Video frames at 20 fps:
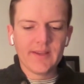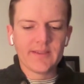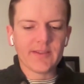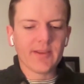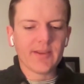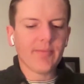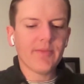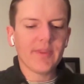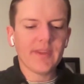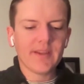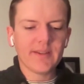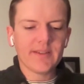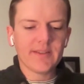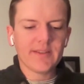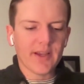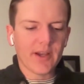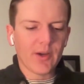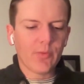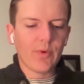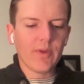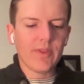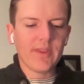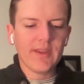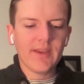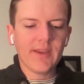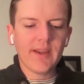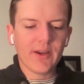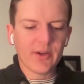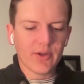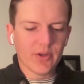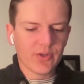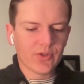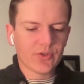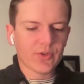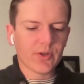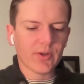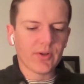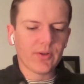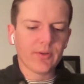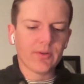Some things are within our
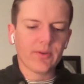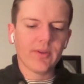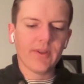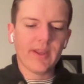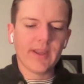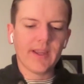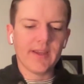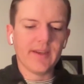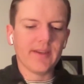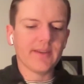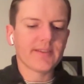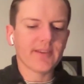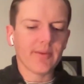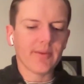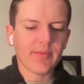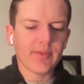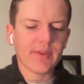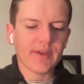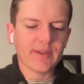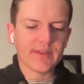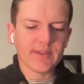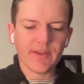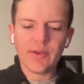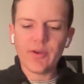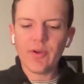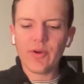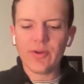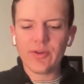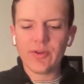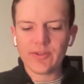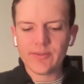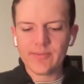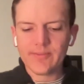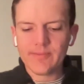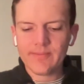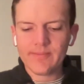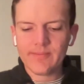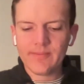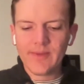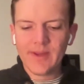control and some things are not.
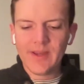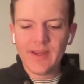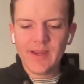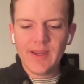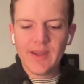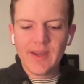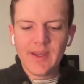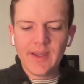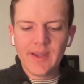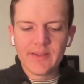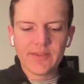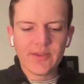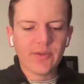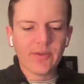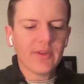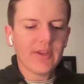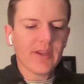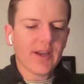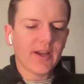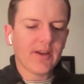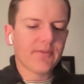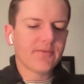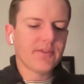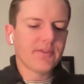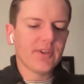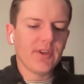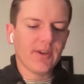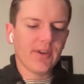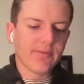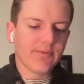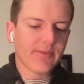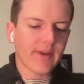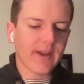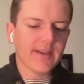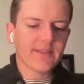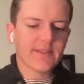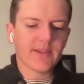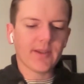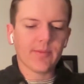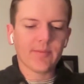It is only after you have
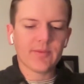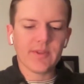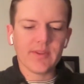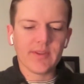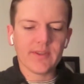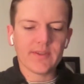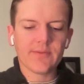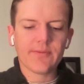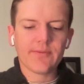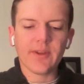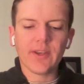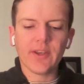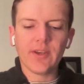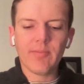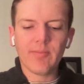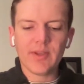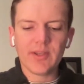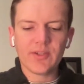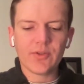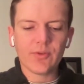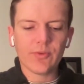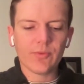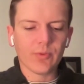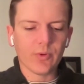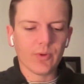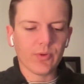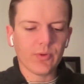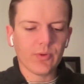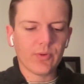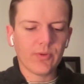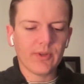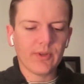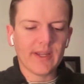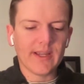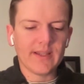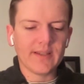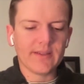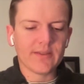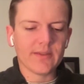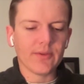faced up to this fundamental rule
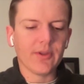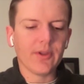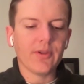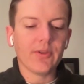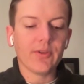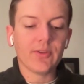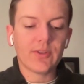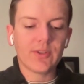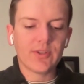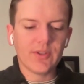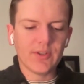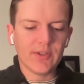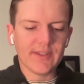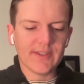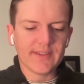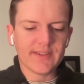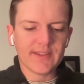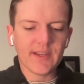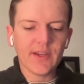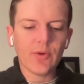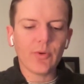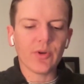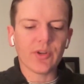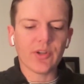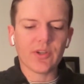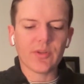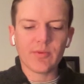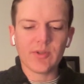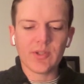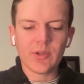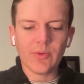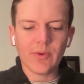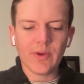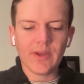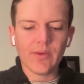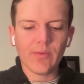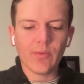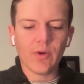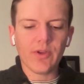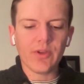and learned to distinguish
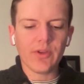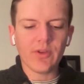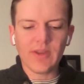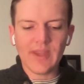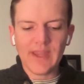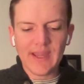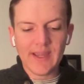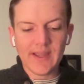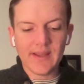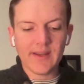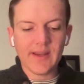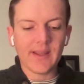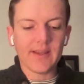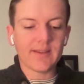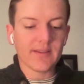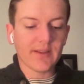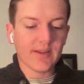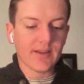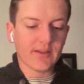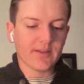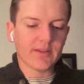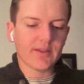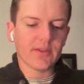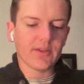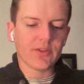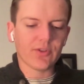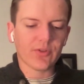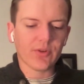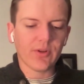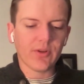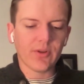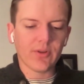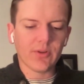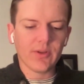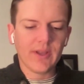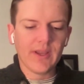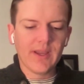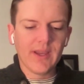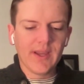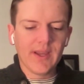between what you can and can't
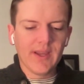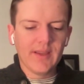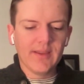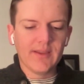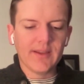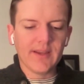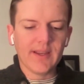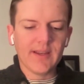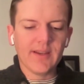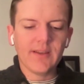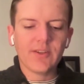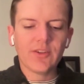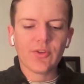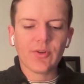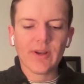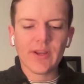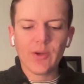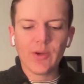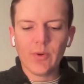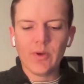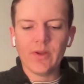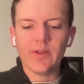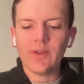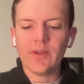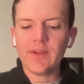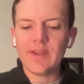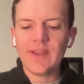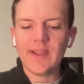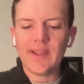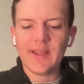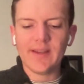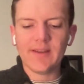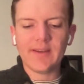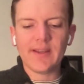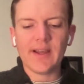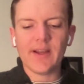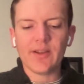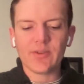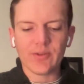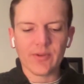control that inner tranquility
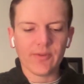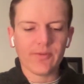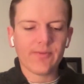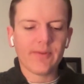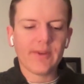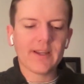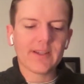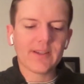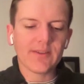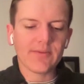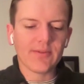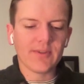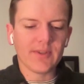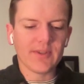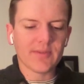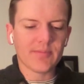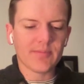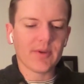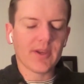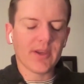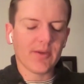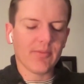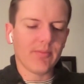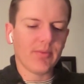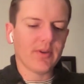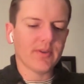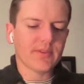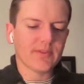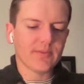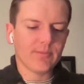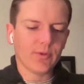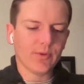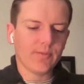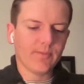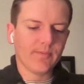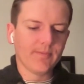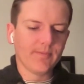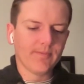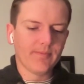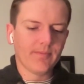and outer effectiveness become
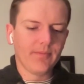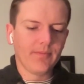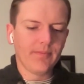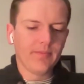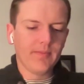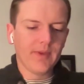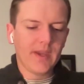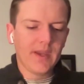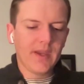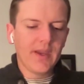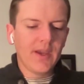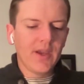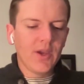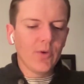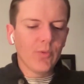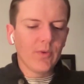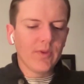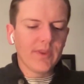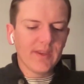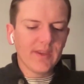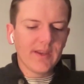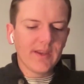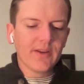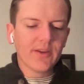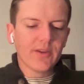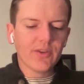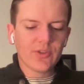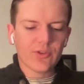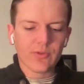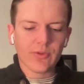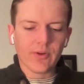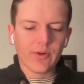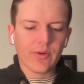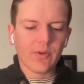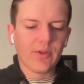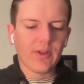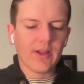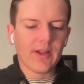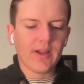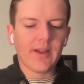possible. Within our
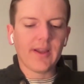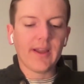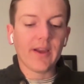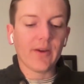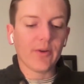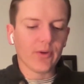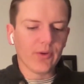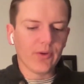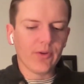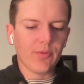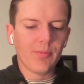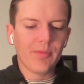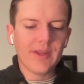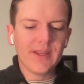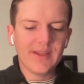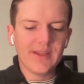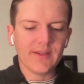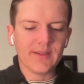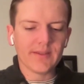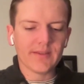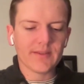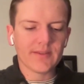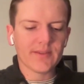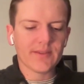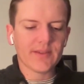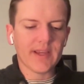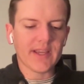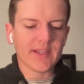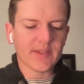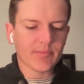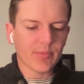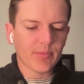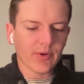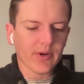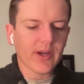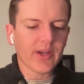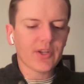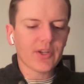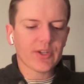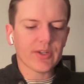control are our own opinions,
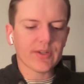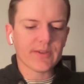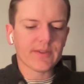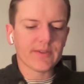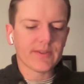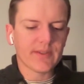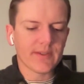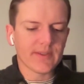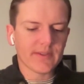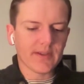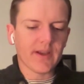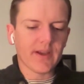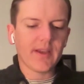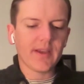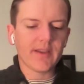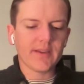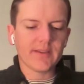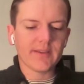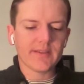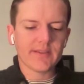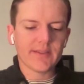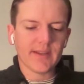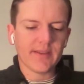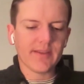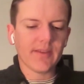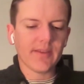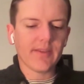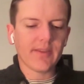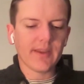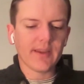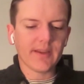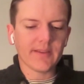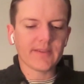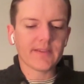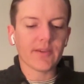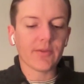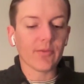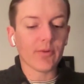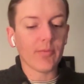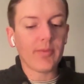aspirations, desires, and the
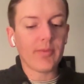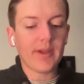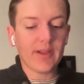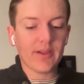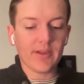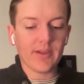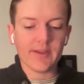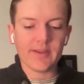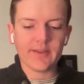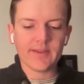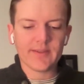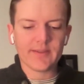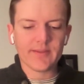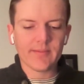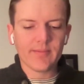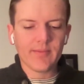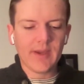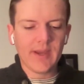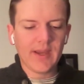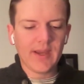things that repel us.